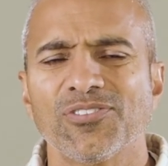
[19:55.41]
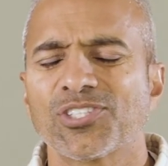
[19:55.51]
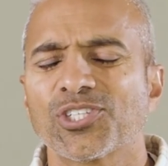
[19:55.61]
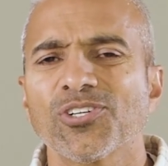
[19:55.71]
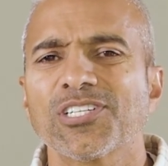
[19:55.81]
The
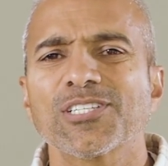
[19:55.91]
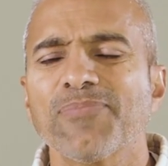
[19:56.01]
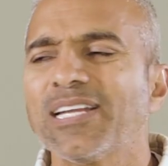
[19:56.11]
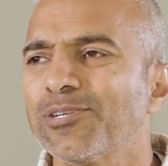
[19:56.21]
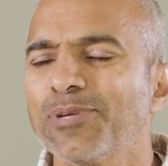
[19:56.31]
church is
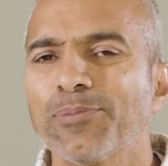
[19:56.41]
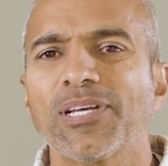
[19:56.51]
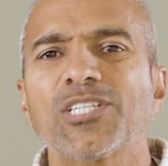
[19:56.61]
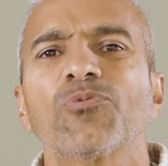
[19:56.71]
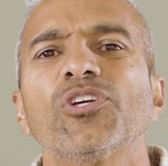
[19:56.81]
meant to be a
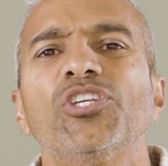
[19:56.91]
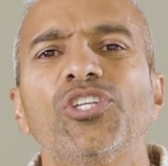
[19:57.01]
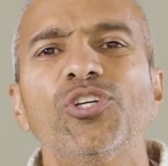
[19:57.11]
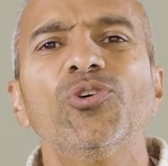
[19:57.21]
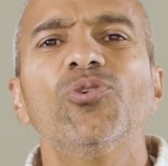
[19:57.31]
place where
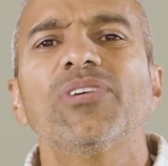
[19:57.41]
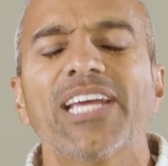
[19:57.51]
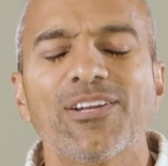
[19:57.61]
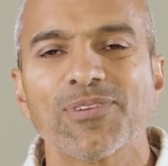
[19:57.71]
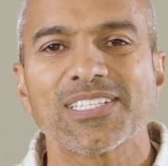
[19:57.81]
you
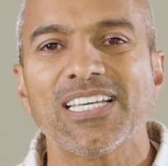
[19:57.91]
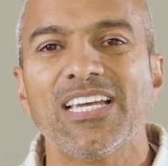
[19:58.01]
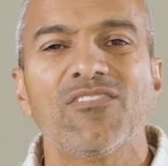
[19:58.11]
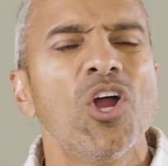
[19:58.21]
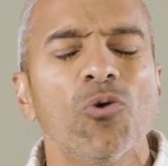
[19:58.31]
can
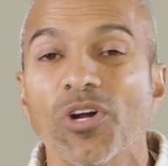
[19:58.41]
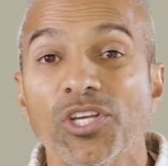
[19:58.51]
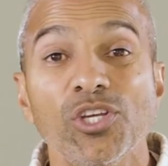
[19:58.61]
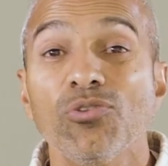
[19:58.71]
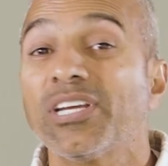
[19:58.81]
receive, where
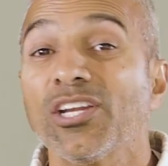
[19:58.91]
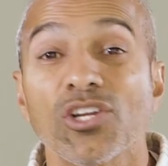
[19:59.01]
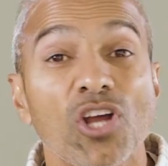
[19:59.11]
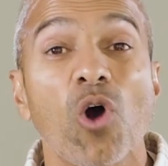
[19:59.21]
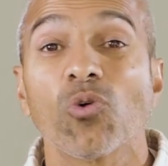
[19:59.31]
you can
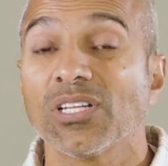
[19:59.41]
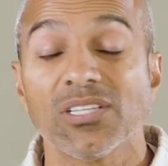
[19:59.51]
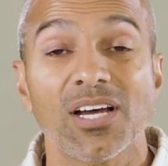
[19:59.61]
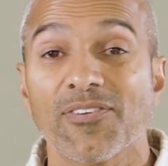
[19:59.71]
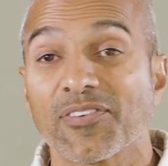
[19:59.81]
know the
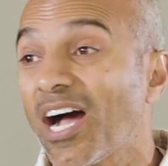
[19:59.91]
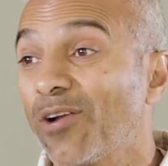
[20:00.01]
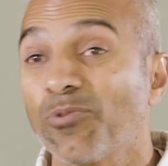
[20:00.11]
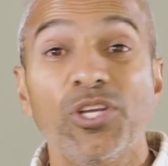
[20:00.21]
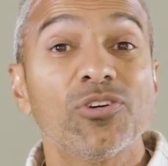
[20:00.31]
love of God,
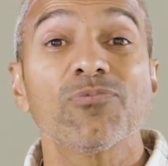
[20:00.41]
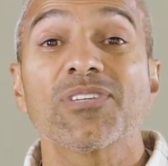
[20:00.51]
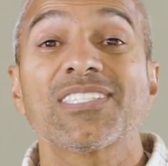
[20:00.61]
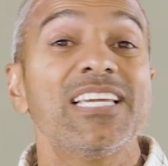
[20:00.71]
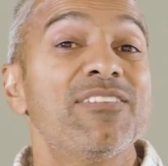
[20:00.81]
where you can
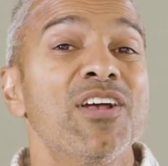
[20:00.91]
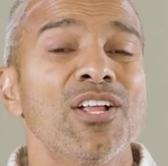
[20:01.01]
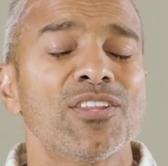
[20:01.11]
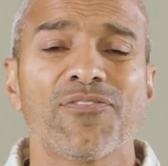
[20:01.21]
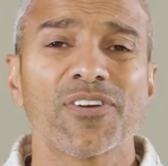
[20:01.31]
receive
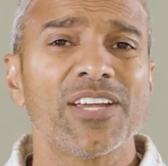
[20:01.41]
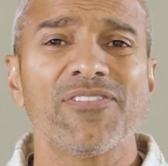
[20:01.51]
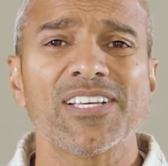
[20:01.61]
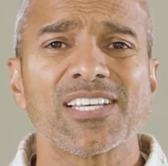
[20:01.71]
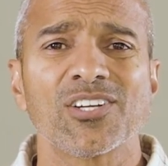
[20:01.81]
the
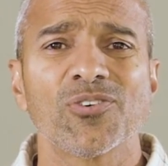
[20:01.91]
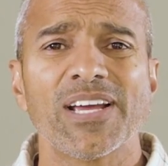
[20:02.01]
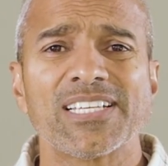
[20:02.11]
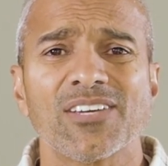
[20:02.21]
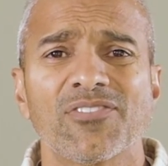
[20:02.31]
forgiveness and
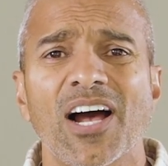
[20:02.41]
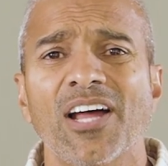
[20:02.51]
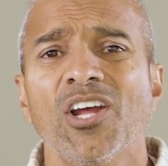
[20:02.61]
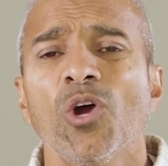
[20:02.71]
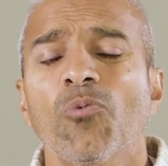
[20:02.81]
grace of God,
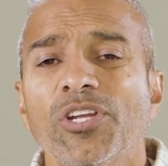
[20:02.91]
where